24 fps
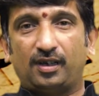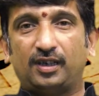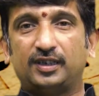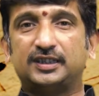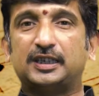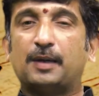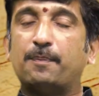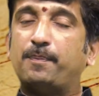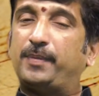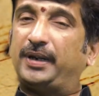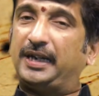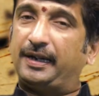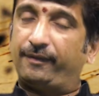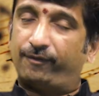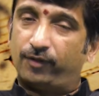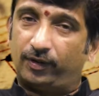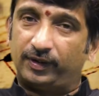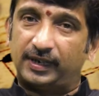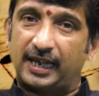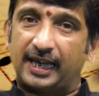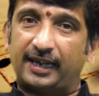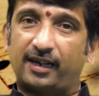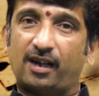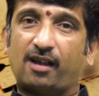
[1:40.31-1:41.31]
some meaningful
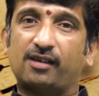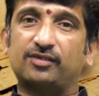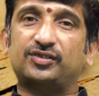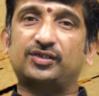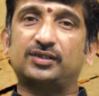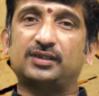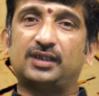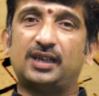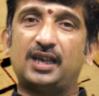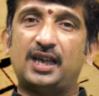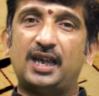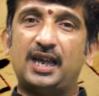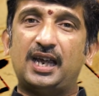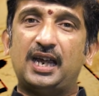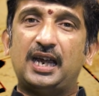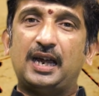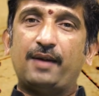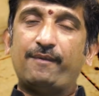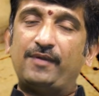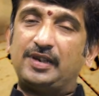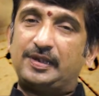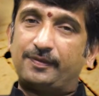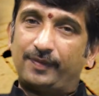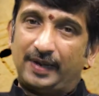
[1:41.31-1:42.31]
dialogues,
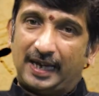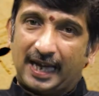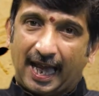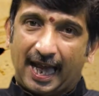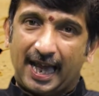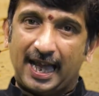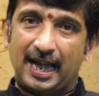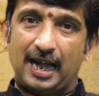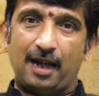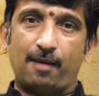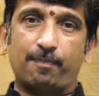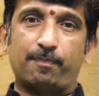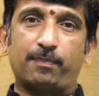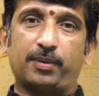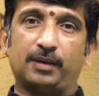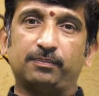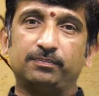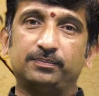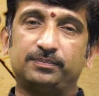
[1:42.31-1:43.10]
which will help